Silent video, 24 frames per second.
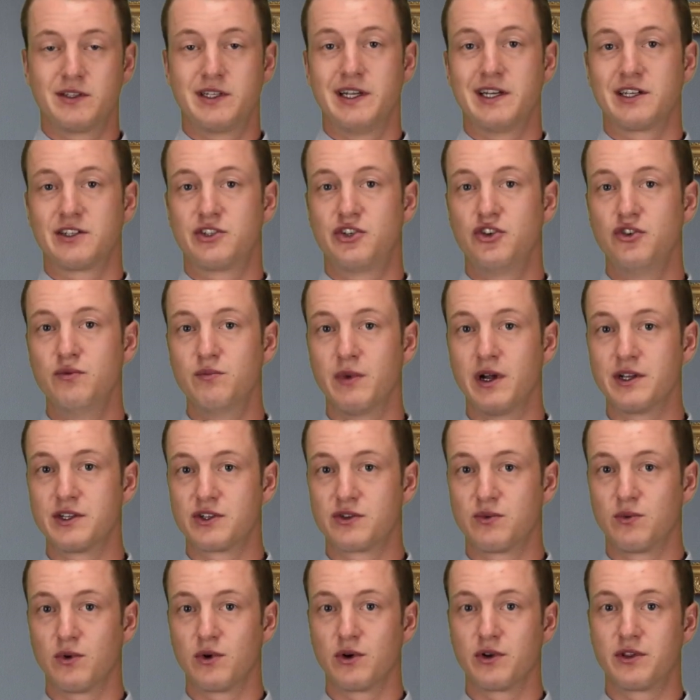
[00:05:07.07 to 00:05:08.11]
take 2
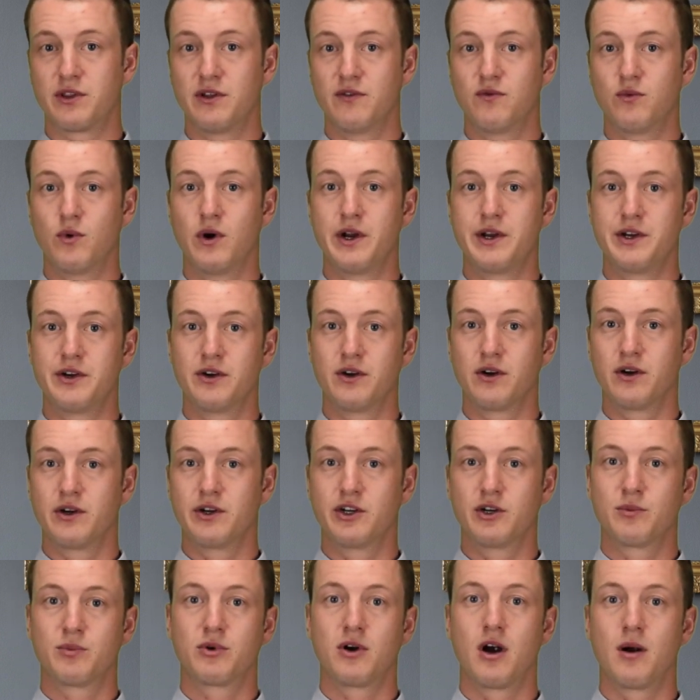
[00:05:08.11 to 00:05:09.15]
months worth of what
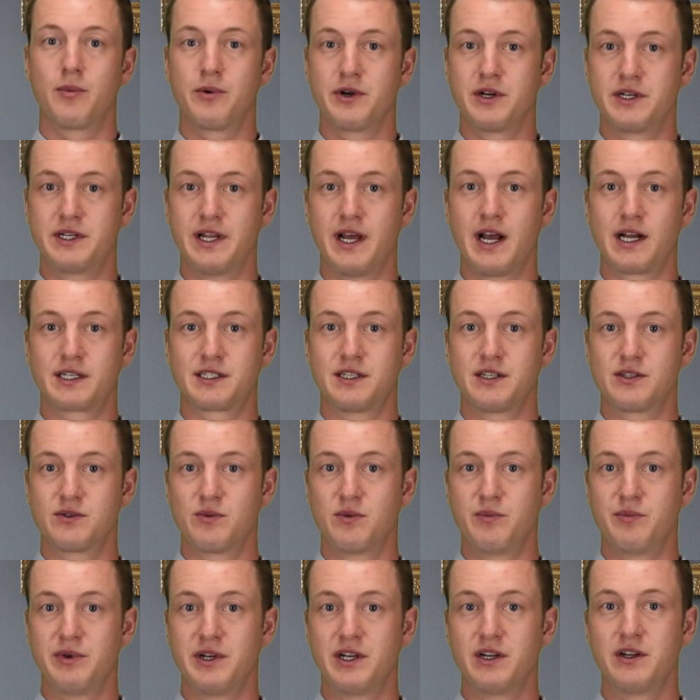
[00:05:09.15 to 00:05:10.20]
your property taxes
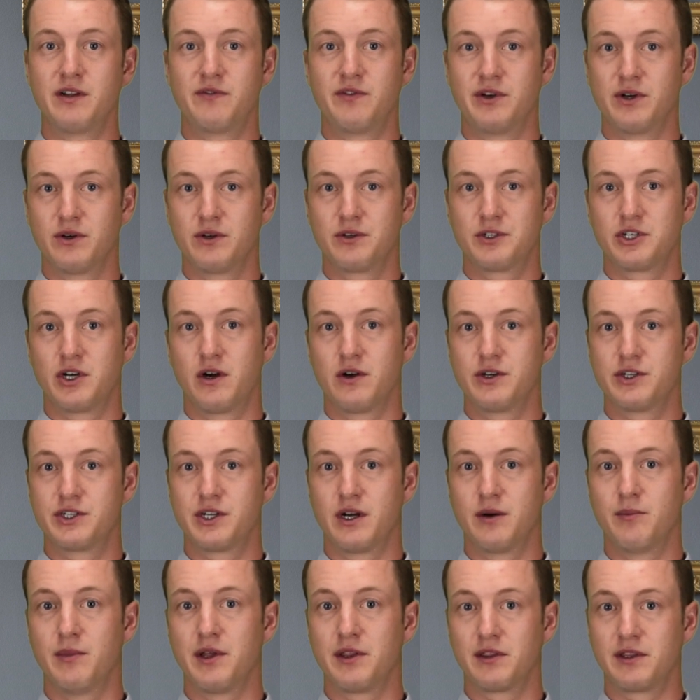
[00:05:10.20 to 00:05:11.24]
would be if you're charged
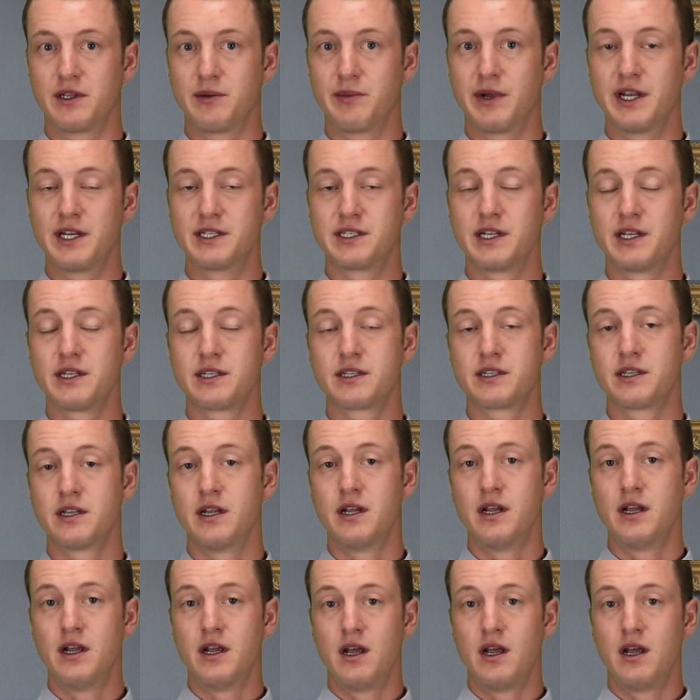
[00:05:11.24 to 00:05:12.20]
on a monthly basis,